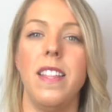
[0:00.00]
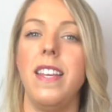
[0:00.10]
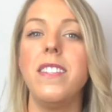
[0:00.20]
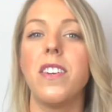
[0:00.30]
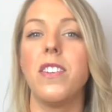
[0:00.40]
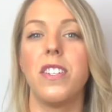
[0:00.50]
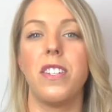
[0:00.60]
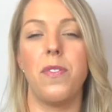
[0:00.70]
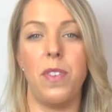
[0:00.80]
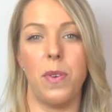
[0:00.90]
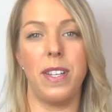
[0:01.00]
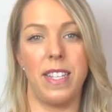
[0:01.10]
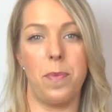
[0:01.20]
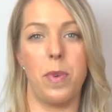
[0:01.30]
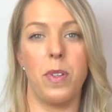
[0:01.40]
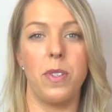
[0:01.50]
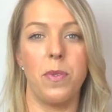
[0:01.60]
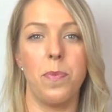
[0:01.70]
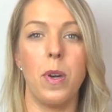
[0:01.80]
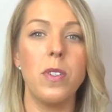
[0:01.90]
These are just a few examples.
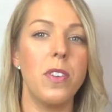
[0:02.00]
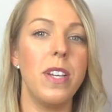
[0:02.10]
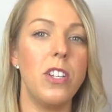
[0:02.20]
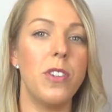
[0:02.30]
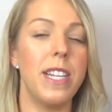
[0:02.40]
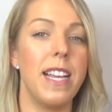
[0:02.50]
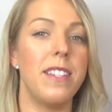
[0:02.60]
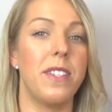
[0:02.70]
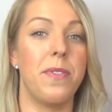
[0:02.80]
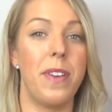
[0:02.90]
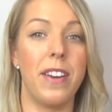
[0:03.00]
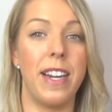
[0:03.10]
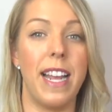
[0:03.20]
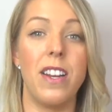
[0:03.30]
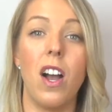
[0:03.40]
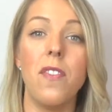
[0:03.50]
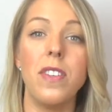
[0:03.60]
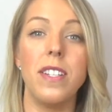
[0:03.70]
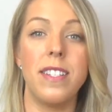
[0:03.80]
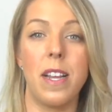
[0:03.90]
Personal injury cases vary and
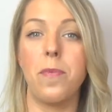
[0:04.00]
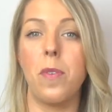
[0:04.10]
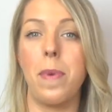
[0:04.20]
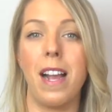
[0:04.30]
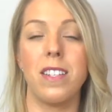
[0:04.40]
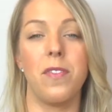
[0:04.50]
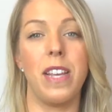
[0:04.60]
often stem from acts of